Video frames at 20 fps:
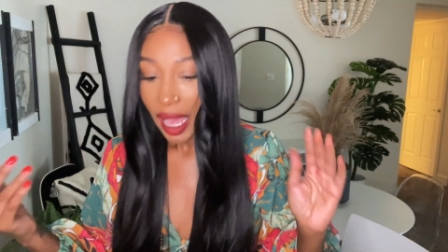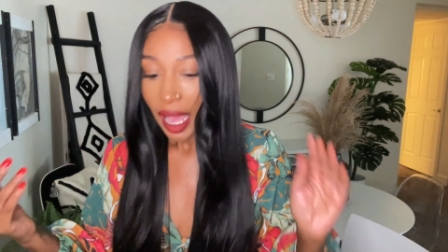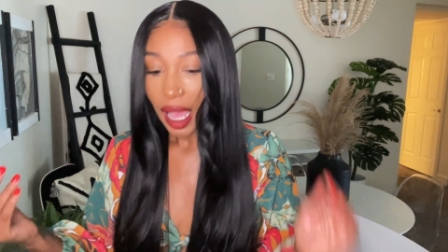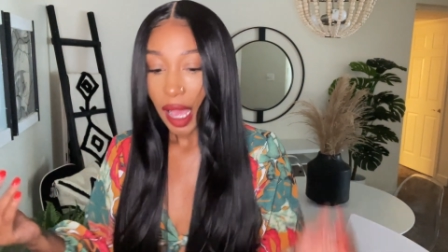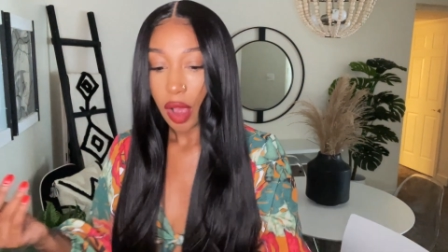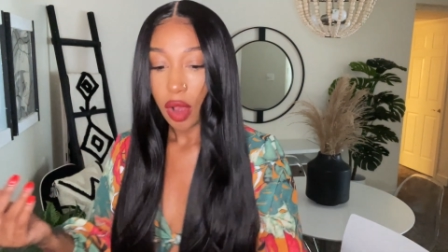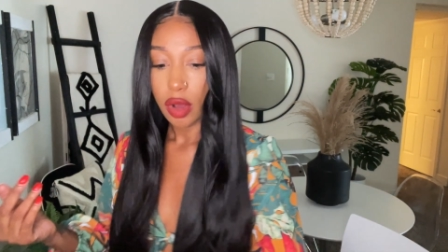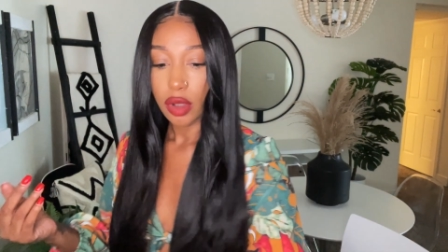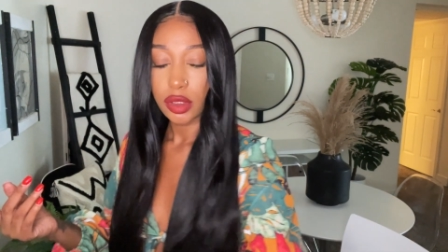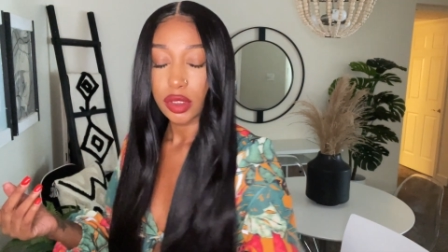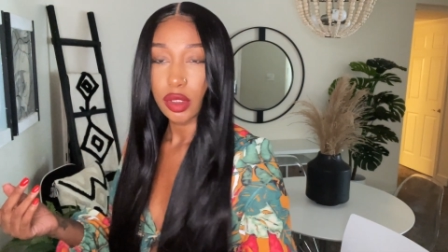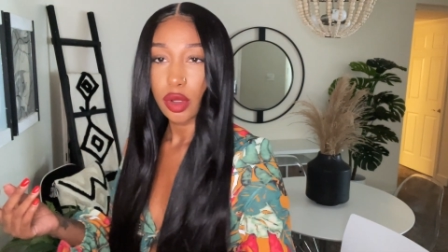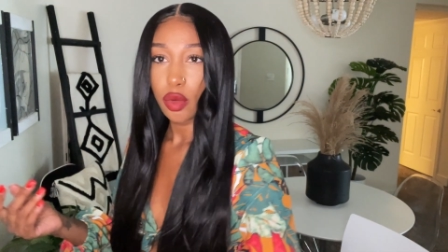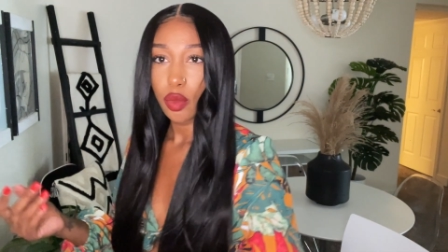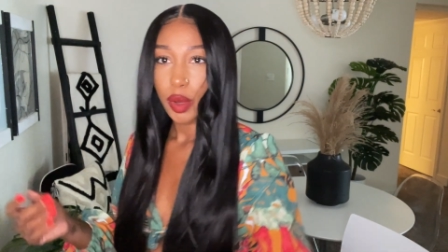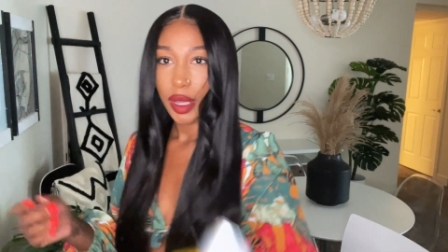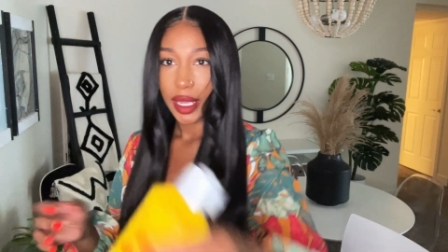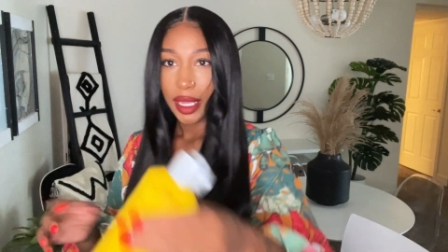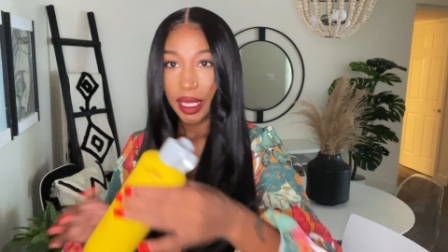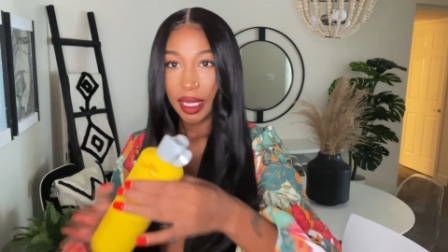I also
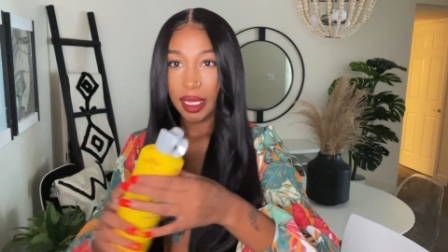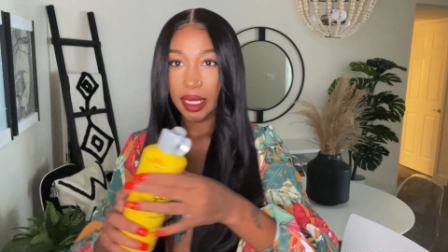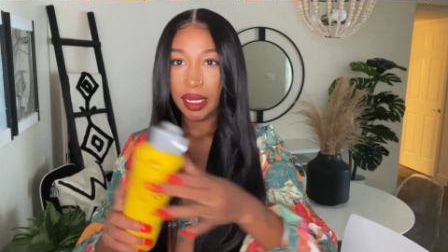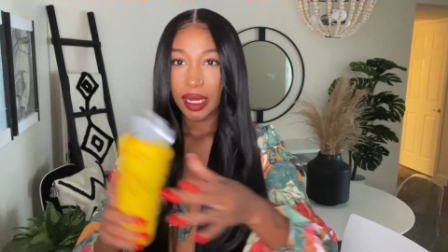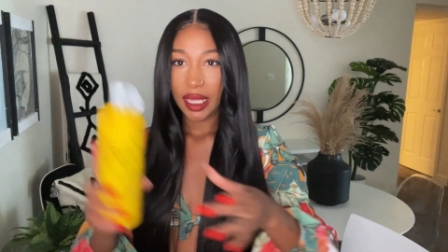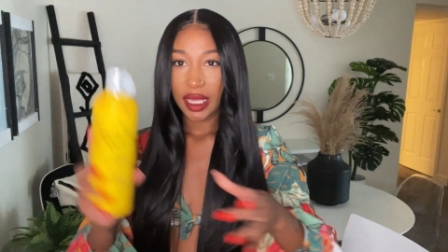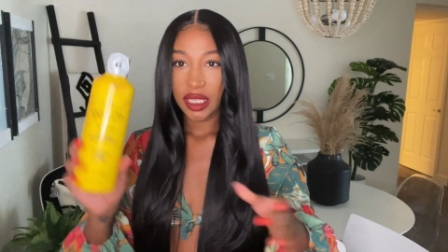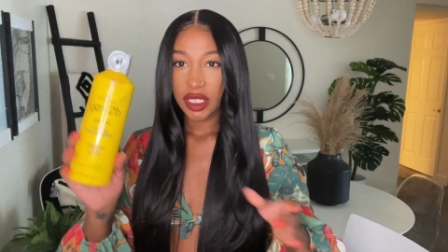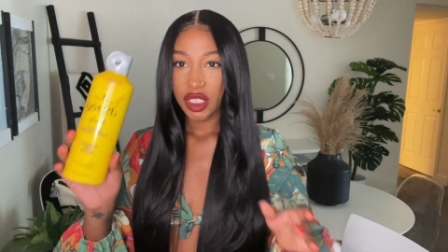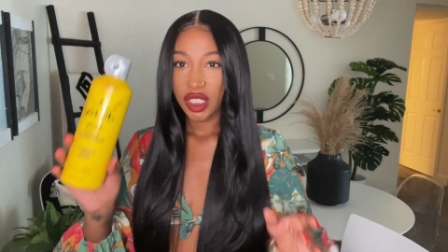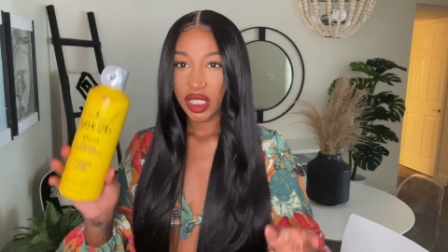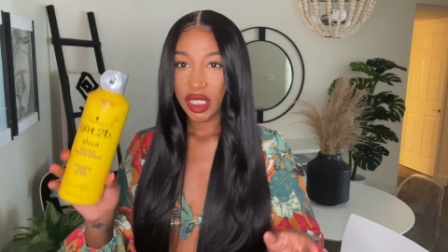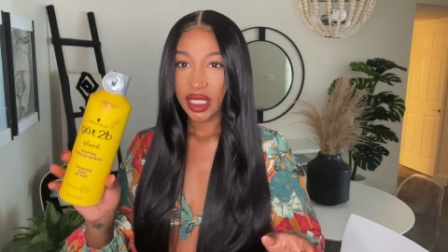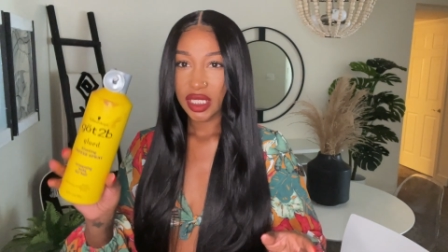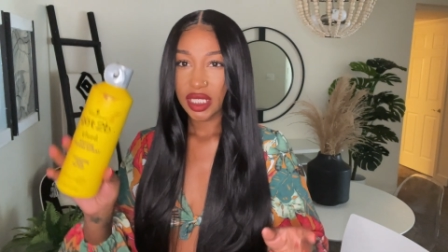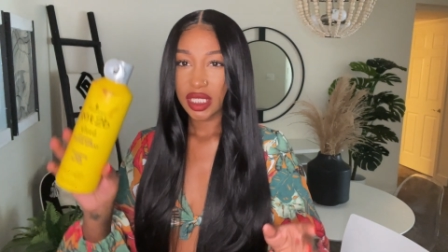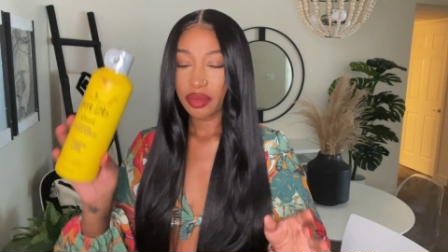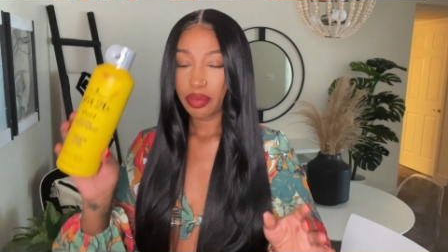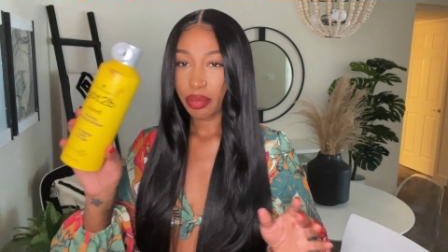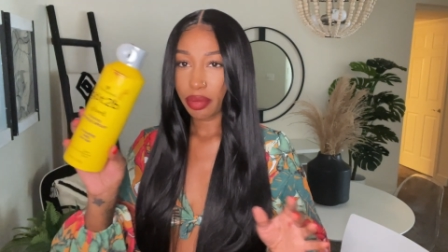went in and
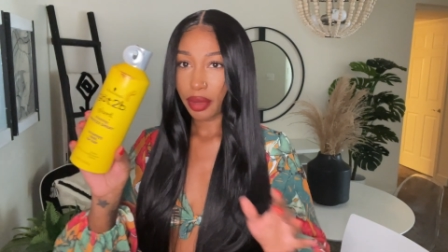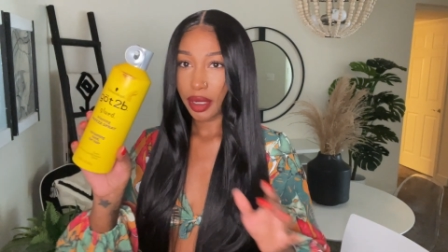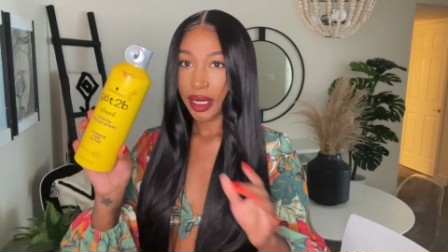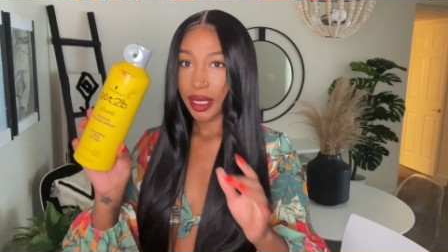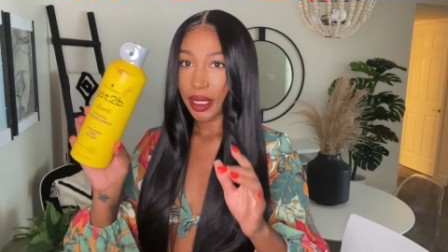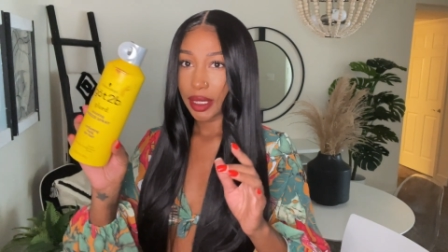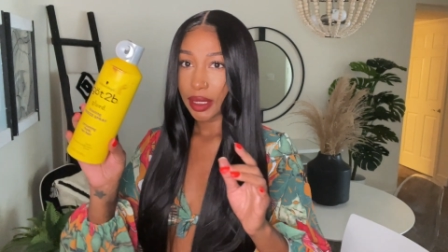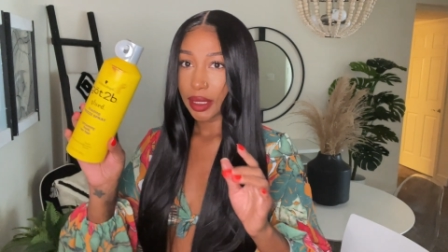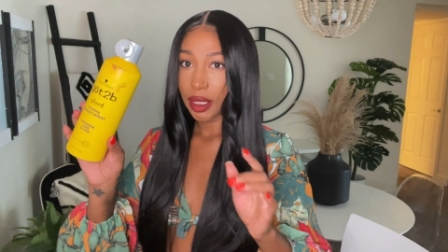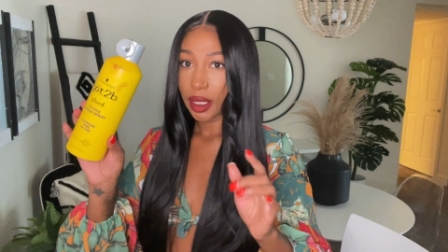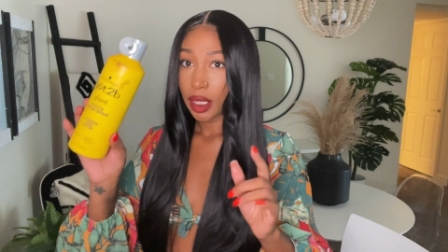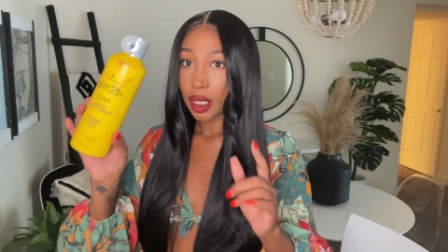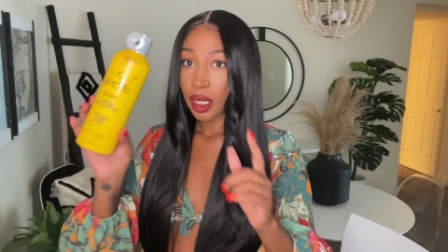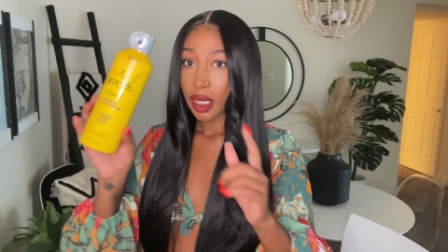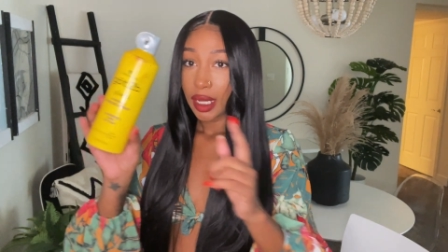just sprayed